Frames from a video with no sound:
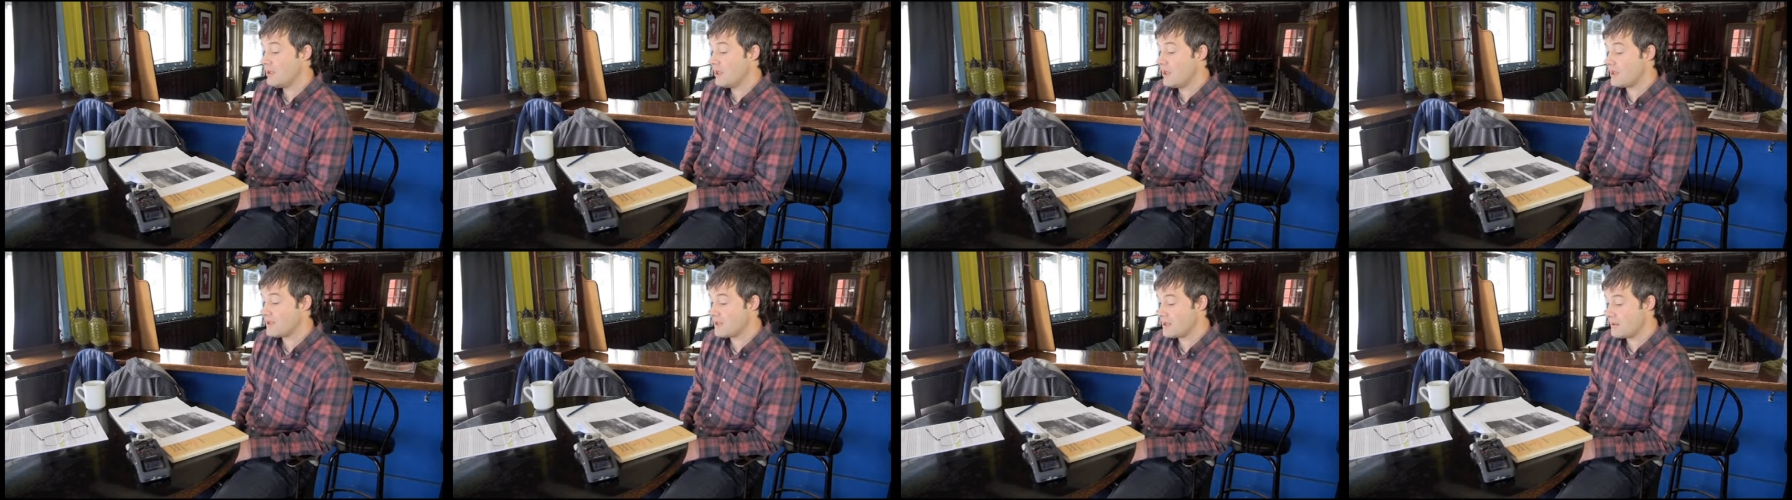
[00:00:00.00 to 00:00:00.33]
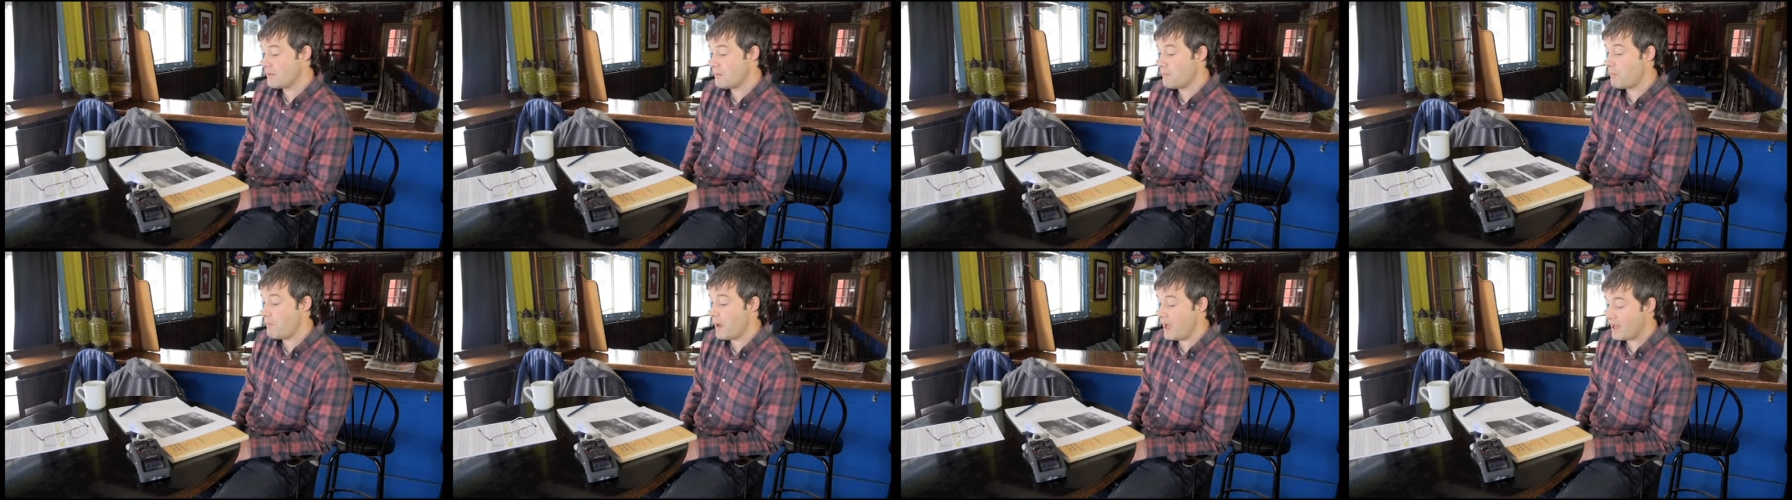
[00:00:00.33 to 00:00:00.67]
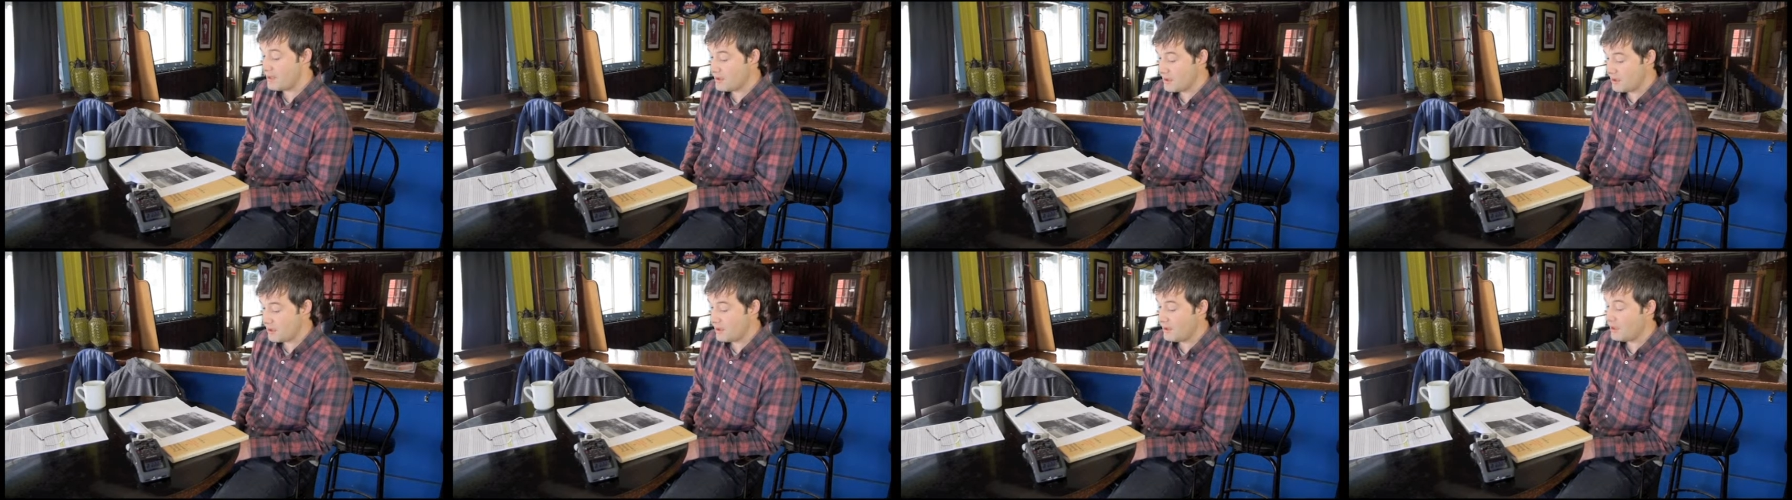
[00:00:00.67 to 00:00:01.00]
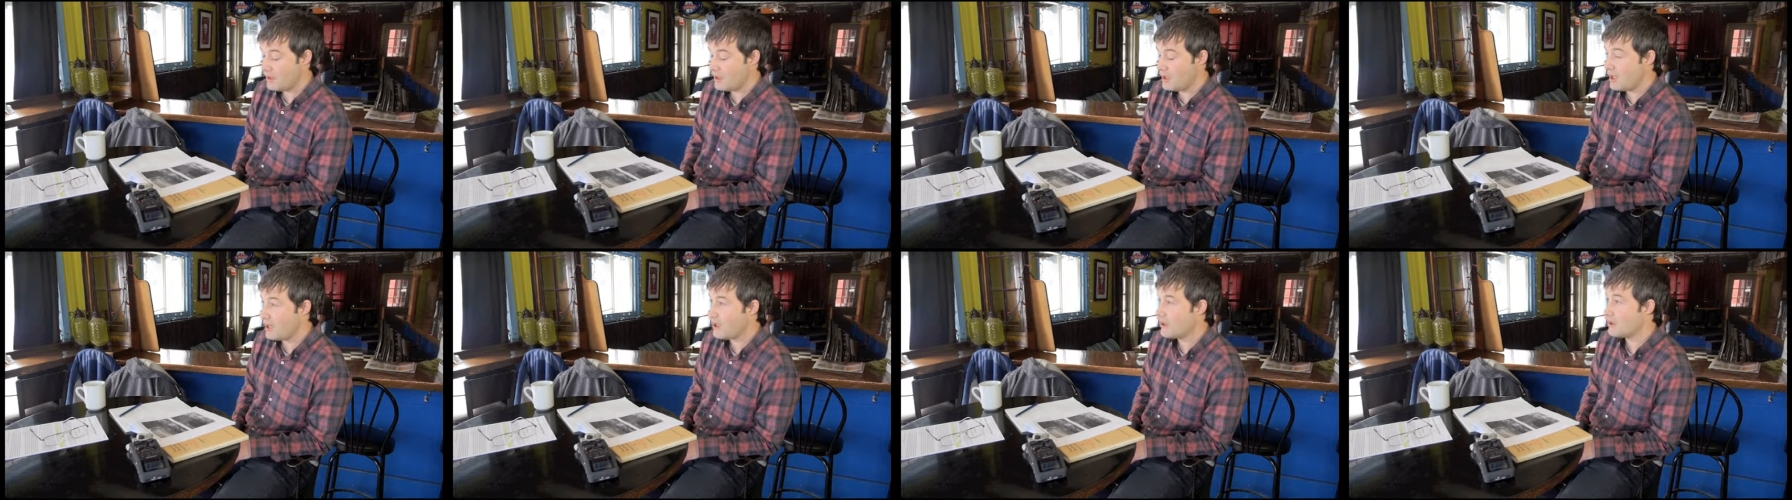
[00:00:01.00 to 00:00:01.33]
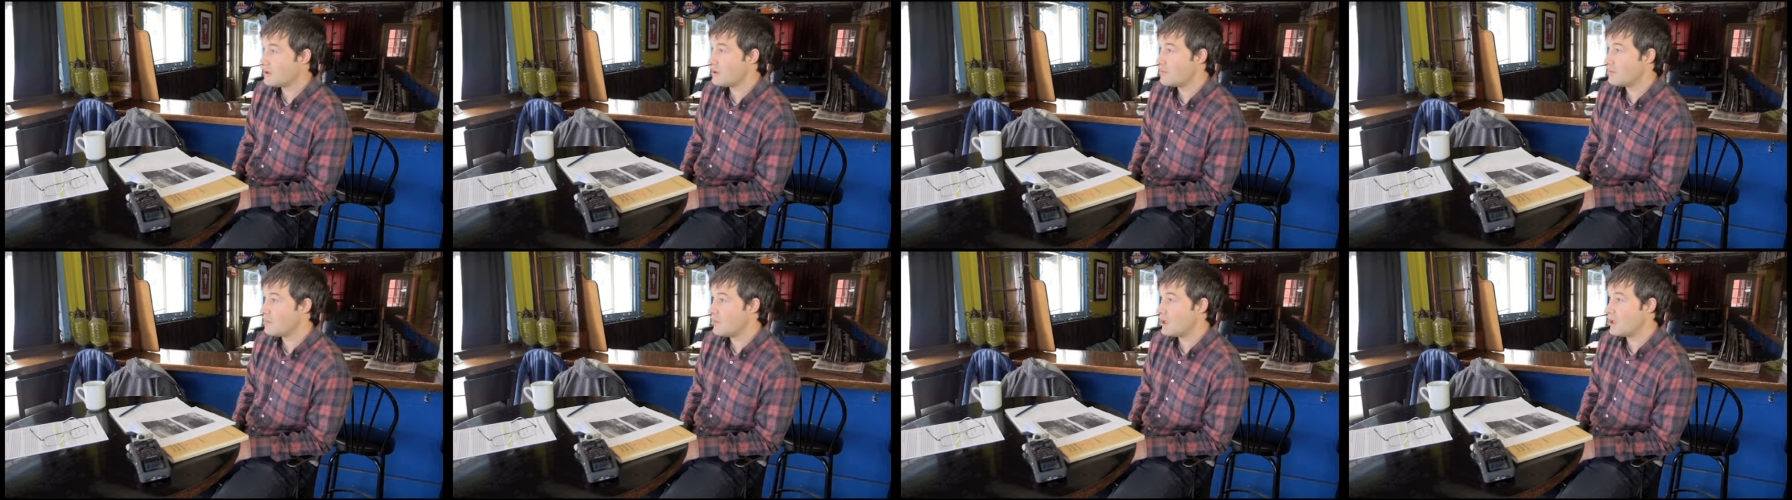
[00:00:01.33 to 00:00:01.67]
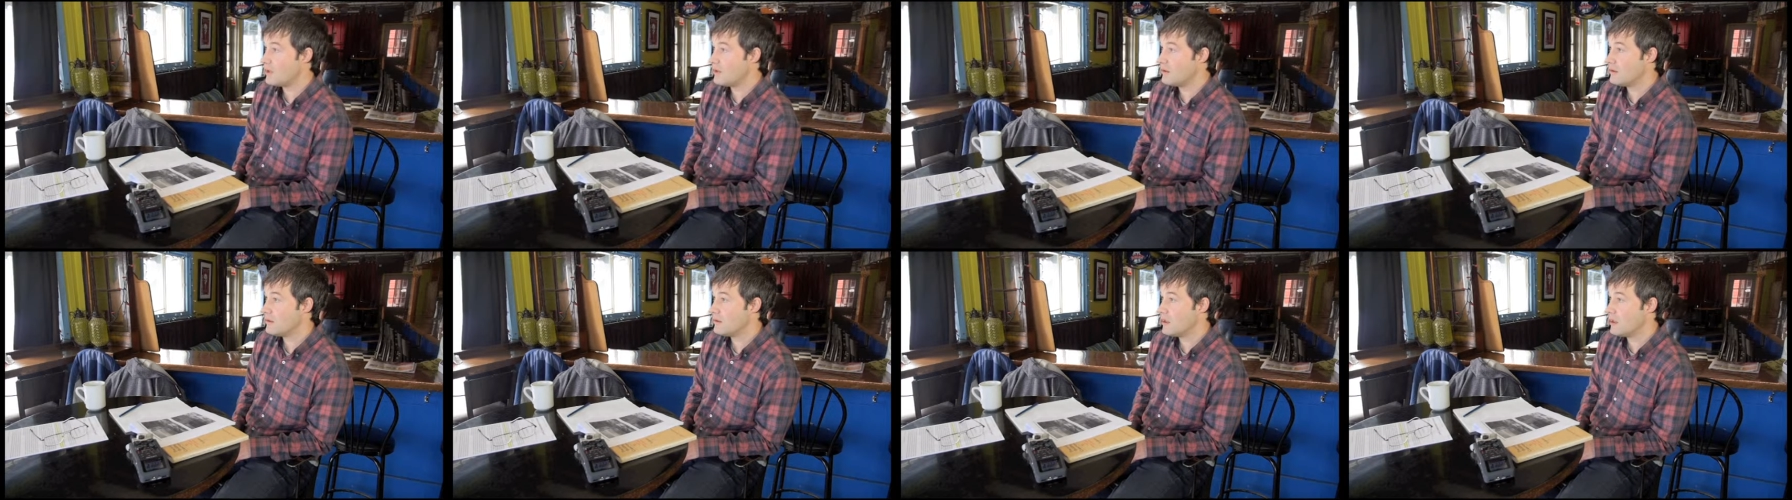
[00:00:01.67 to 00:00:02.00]
it's in better nick than
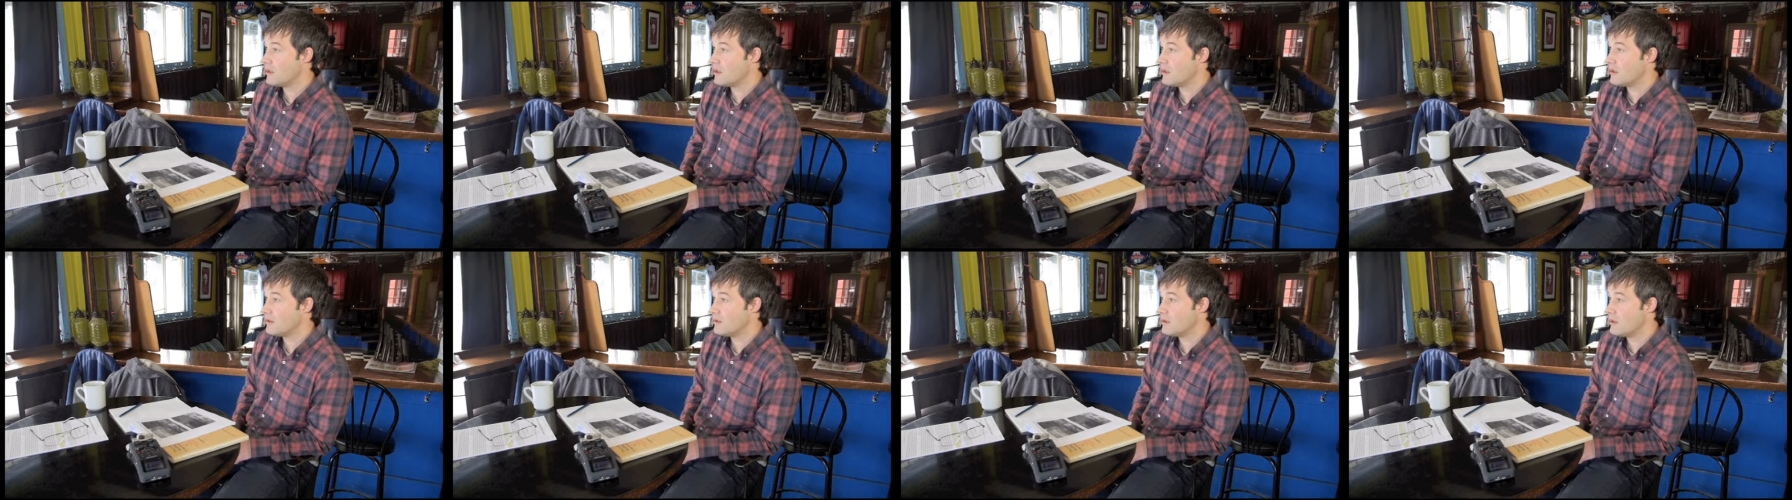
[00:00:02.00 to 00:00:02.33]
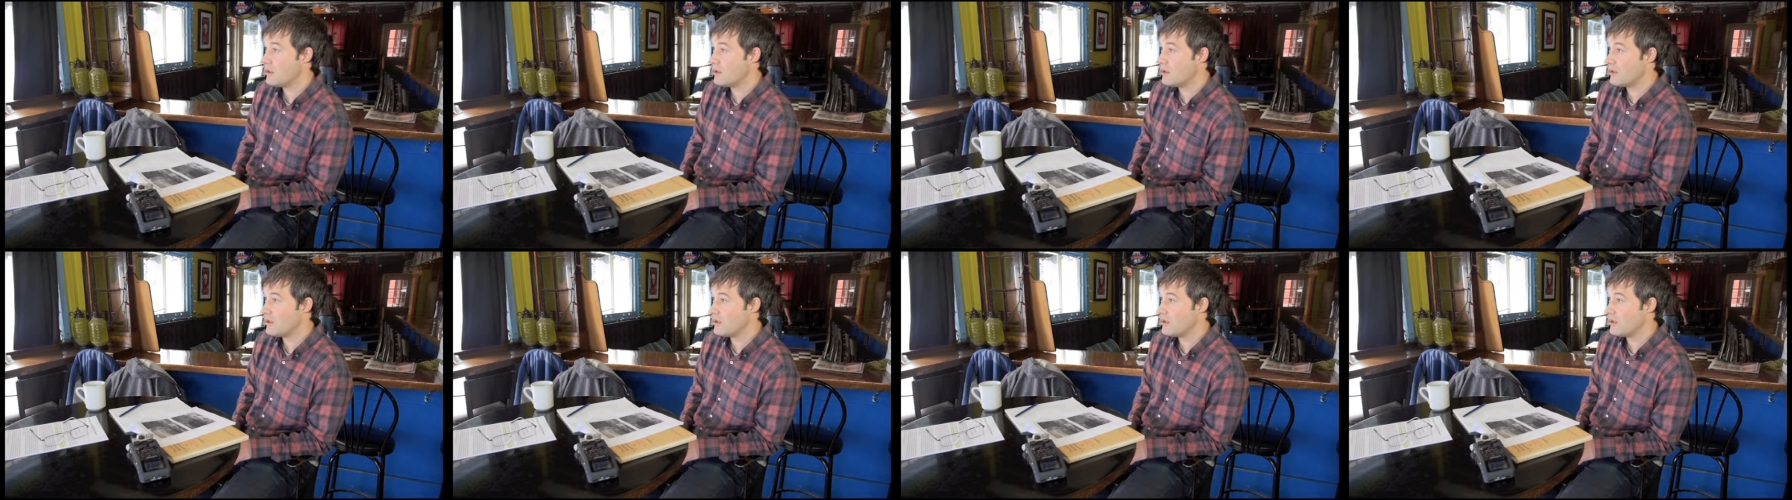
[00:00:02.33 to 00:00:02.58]
when I got there.